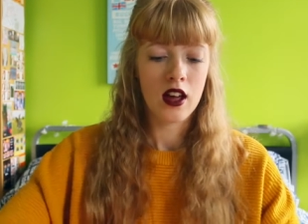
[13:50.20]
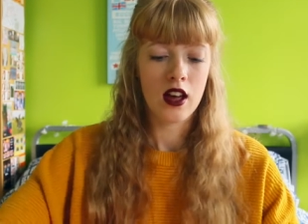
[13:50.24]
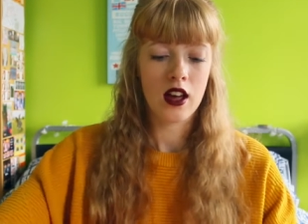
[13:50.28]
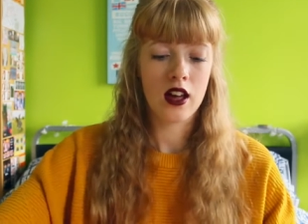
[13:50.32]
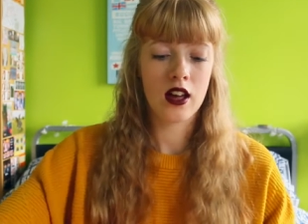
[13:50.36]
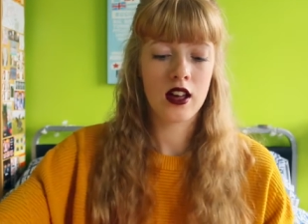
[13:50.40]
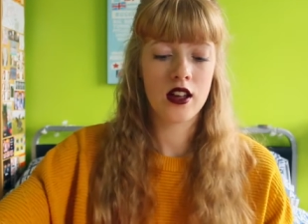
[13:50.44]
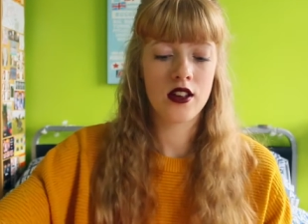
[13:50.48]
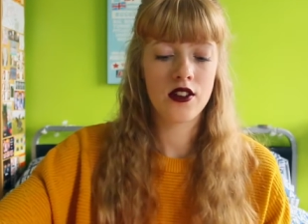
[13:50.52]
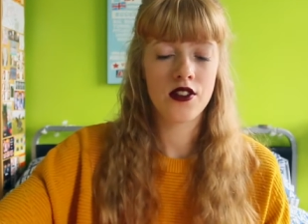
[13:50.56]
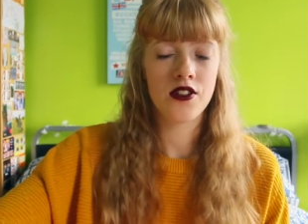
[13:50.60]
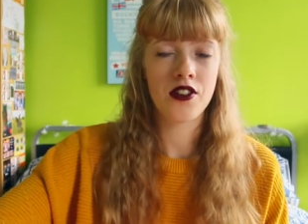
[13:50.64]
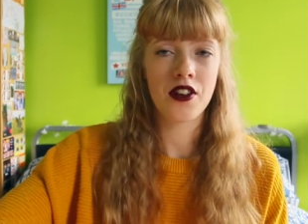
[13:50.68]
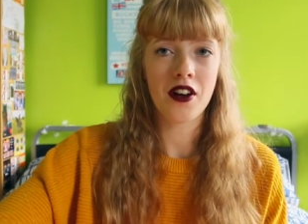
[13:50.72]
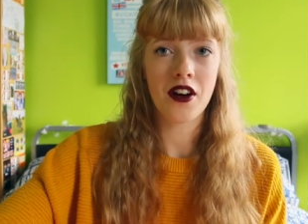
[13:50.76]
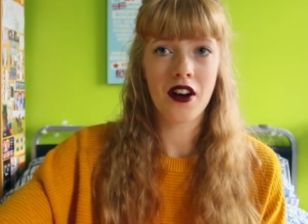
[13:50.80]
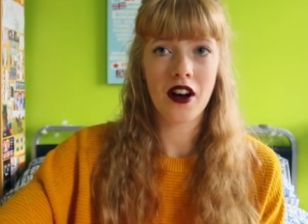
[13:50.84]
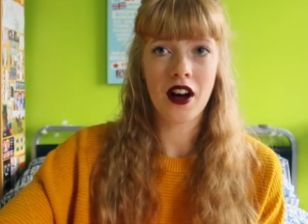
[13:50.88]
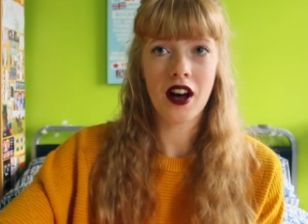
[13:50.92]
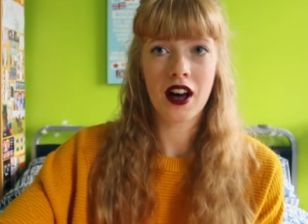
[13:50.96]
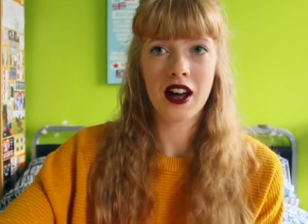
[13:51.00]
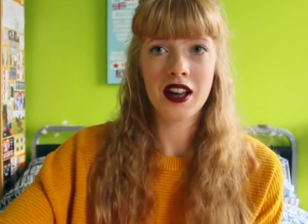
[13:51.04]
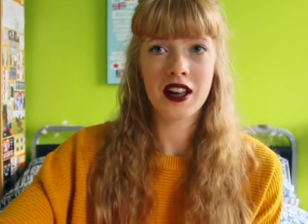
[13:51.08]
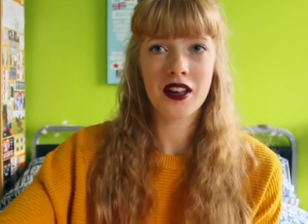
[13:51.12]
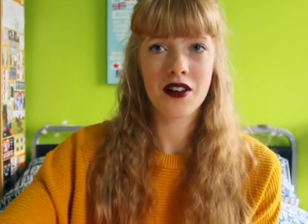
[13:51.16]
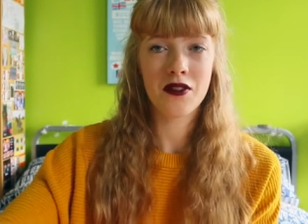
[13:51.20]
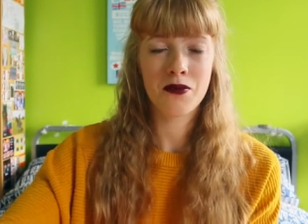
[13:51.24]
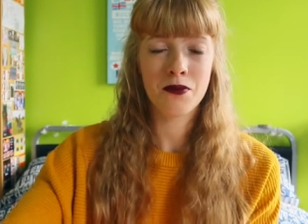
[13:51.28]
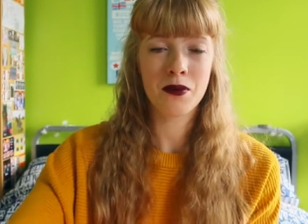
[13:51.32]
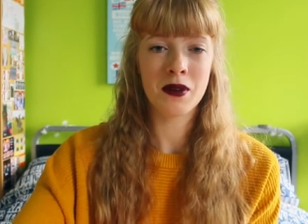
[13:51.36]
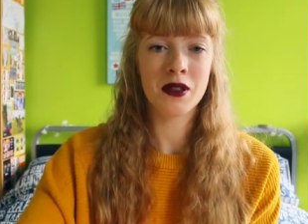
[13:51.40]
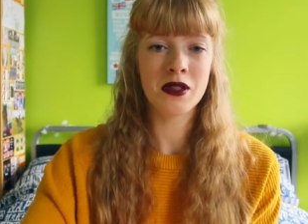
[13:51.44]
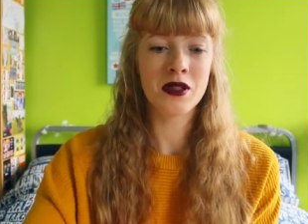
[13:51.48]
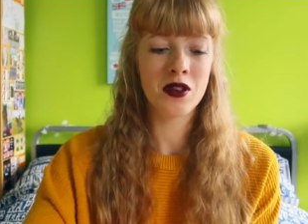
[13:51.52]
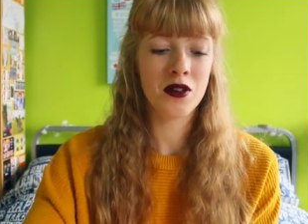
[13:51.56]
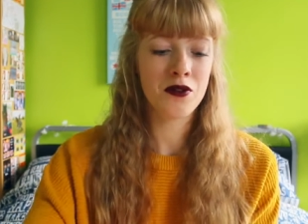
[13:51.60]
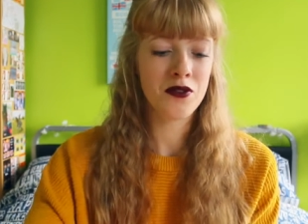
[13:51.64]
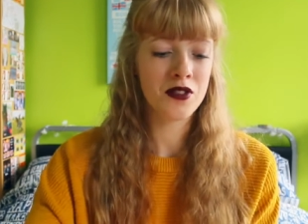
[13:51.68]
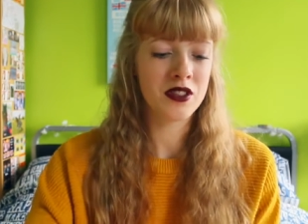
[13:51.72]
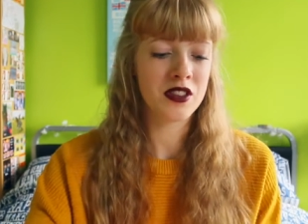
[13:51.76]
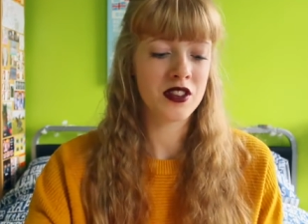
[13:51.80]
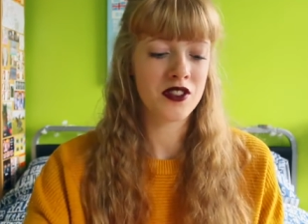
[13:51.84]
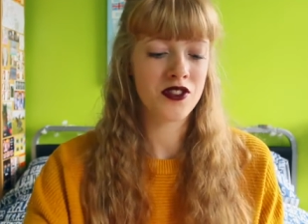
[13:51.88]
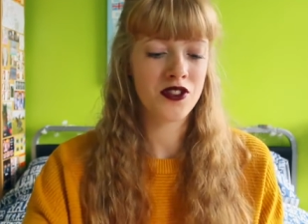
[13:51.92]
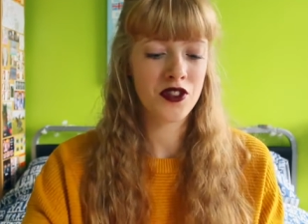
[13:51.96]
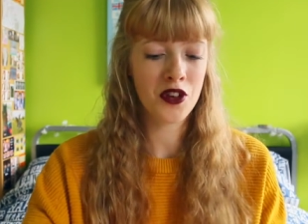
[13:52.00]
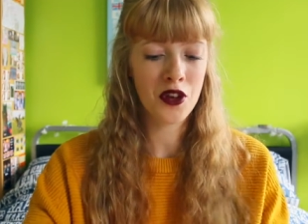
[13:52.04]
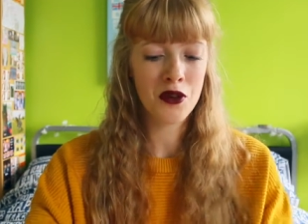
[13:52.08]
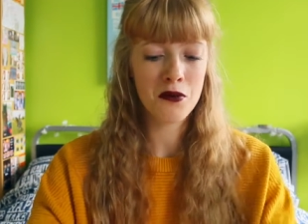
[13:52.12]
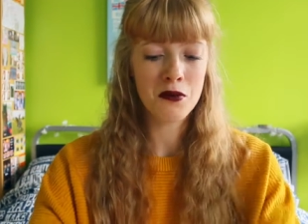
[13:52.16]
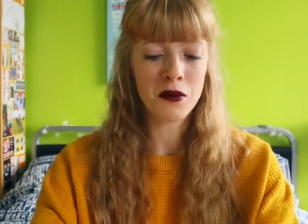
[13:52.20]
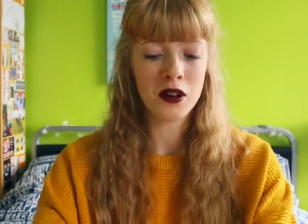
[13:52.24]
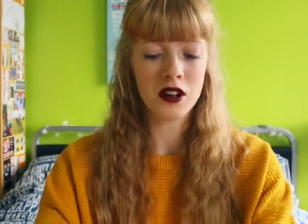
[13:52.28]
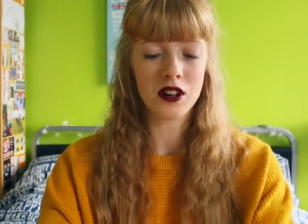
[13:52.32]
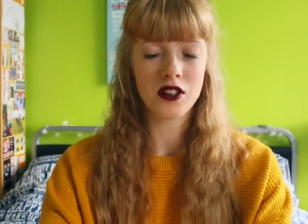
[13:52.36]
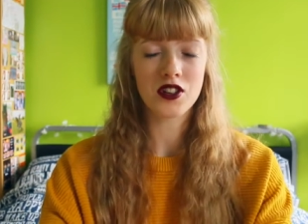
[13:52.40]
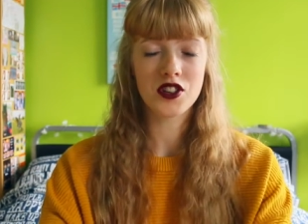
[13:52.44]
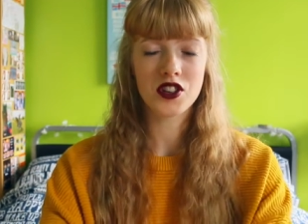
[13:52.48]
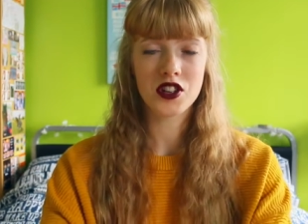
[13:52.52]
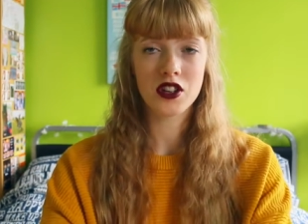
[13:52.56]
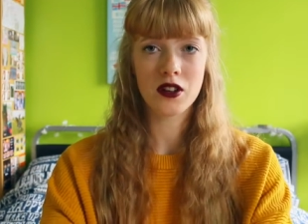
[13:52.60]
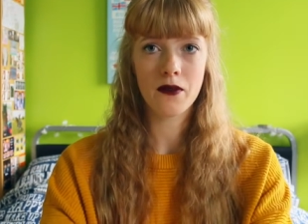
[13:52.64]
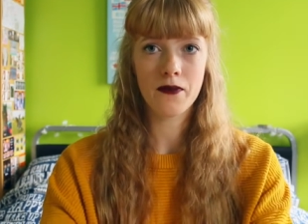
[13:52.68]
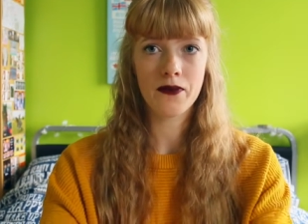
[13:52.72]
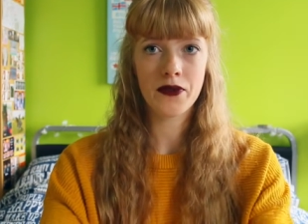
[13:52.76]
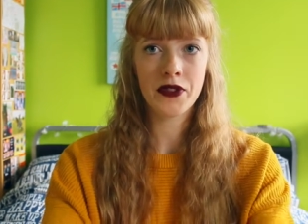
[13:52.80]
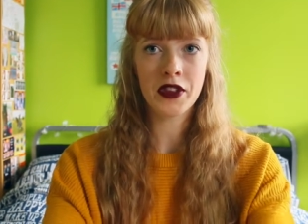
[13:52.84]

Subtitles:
And I have been loving this so much.